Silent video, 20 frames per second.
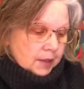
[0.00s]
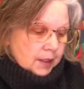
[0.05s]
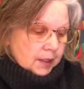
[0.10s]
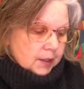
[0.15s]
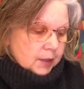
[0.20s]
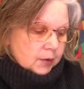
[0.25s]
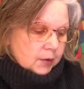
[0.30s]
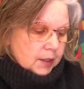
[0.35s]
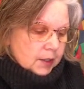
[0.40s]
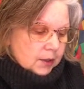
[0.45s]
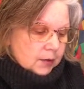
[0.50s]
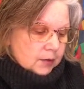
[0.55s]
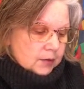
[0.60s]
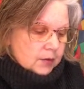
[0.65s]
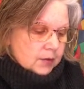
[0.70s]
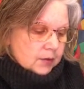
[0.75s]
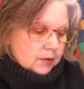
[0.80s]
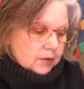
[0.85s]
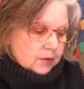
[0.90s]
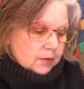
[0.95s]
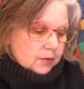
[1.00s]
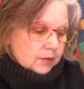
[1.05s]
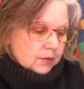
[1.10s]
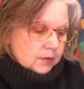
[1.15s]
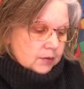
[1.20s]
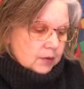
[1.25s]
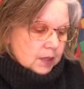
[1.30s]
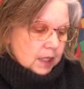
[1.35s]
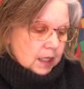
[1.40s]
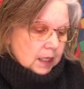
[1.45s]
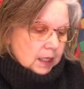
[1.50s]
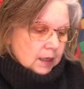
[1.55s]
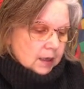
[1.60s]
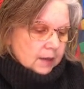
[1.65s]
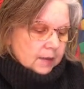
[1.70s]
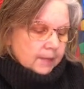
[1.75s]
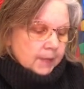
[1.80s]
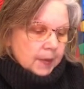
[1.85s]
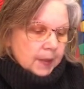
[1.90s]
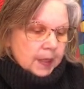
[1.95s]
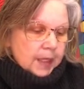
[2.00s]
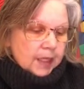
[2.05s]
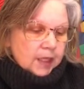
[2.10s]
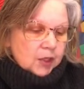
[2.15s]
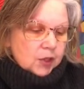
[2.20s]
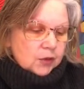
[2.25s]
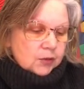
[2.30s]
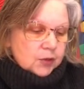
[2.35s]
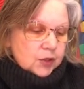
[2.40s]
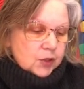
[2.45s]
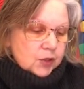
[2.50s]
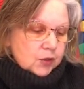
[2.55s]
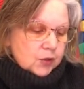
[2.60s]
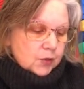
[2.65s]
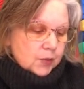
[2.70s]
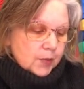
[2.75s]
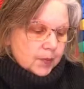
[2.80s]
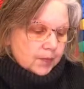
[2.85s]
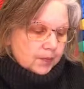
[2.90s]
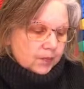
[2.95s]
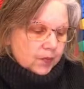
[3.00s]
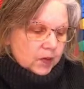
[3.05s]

And you can also, like, YouTube